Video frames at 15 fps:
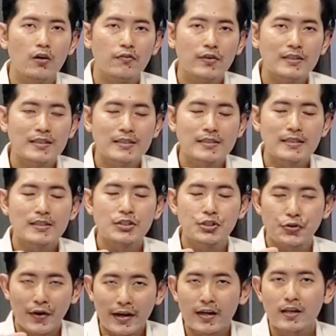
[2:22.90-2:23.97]
of resistance
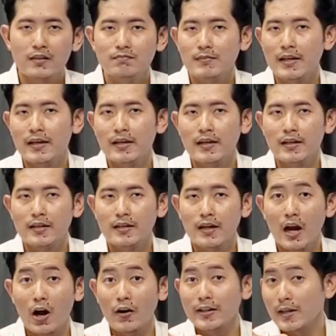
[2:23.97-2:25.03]
training in
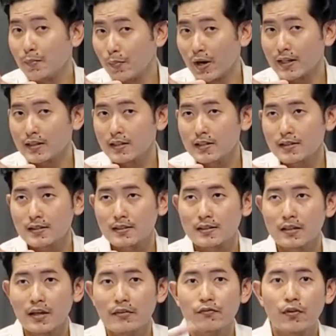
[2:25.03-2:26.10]
karate
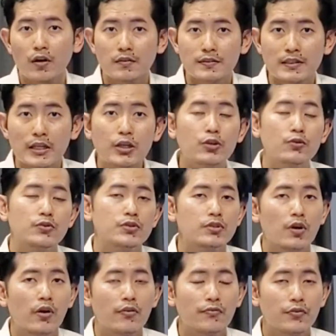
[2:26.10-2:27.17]
practice involves the use
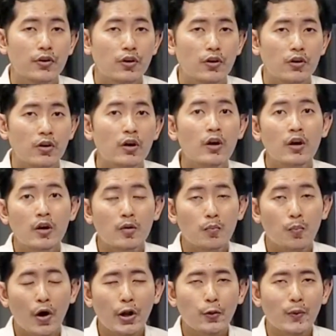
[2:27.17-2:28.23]
of your
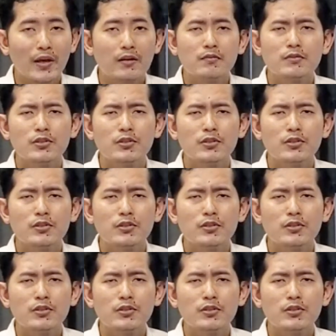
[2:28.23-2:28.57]
body weight.